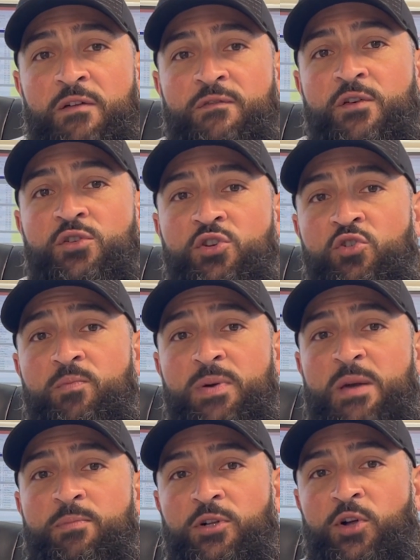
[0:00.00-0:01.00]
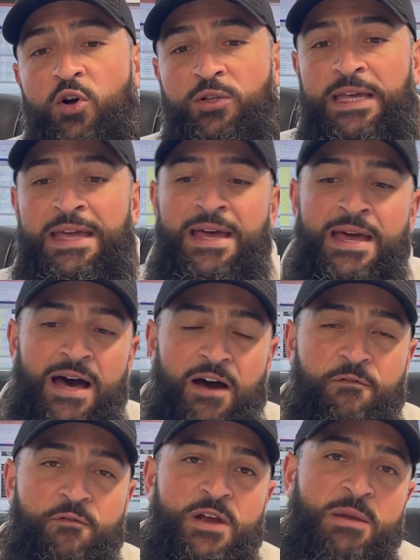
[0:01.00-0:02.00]
For new people only, a
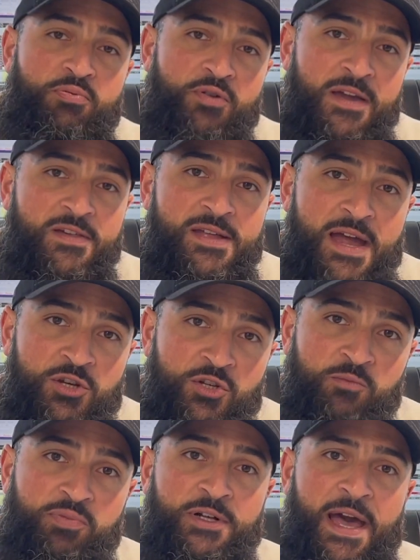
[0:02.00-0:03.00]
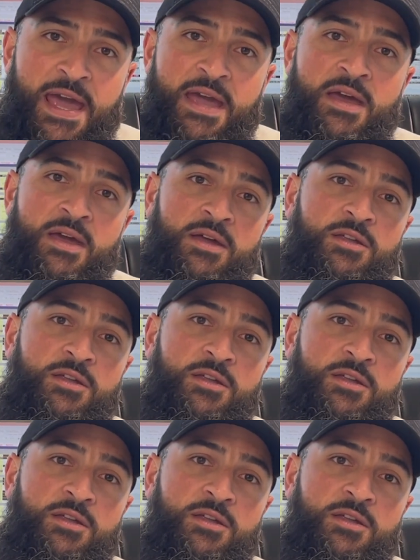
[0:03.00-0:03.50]
free presidential play